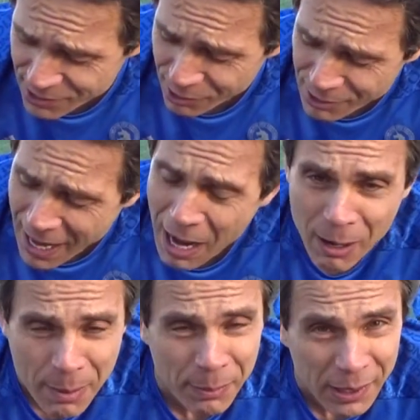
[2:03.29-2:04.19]
so now
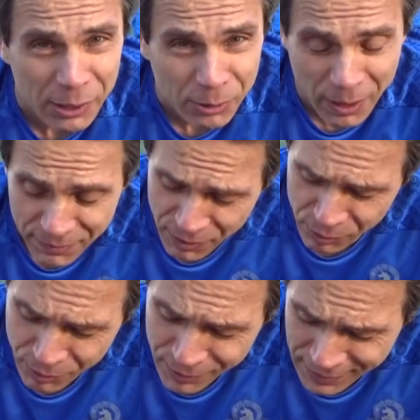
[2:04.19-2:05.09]
I'm ready to give
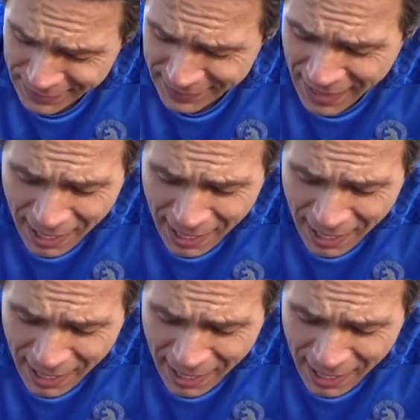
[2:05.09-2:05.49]
you the